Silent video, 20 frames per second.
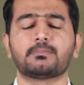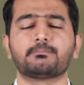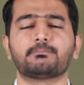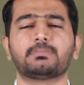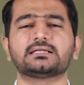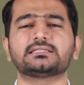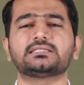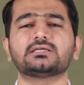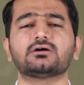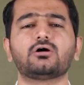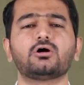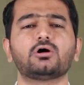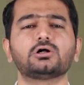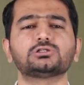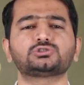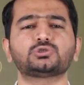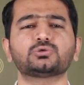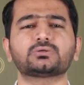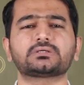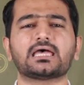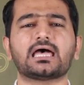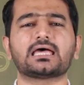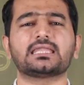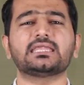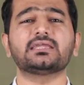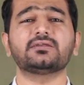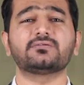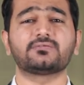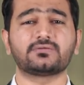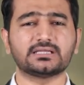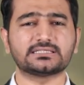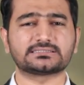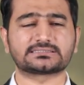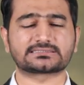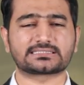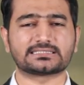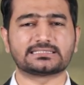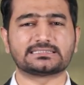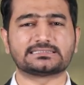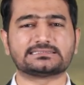but they also carry
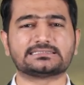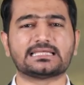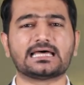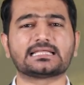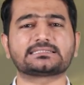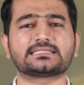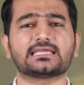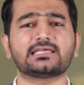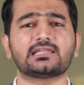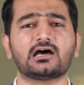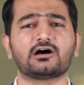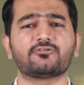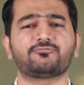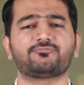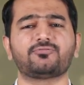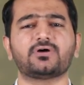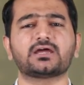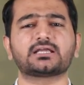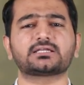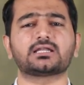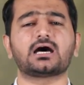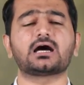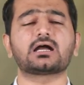risk that can affect